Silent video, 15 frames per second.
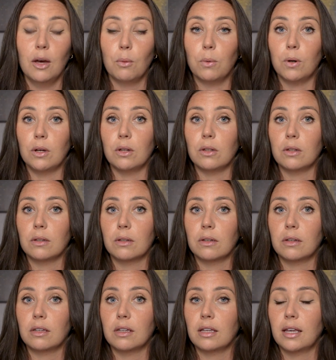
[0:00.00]
Well,
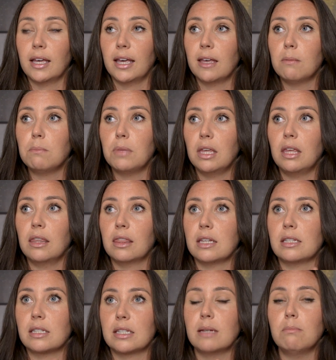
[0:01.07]
him being the
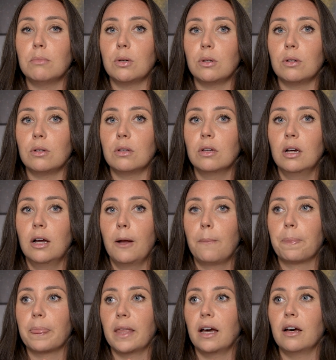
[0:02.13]
symbol
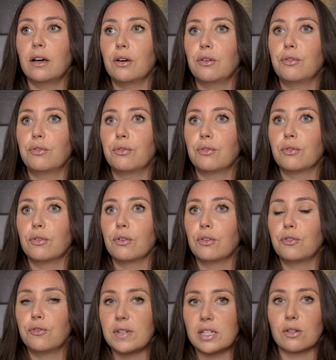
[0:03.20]
of
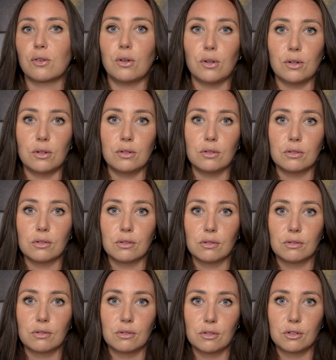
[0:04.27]
physical
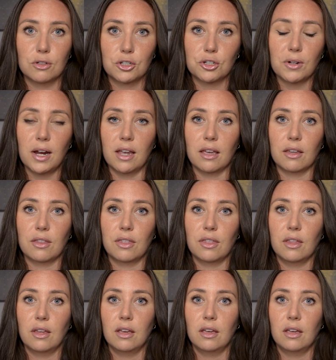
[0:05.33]
strength,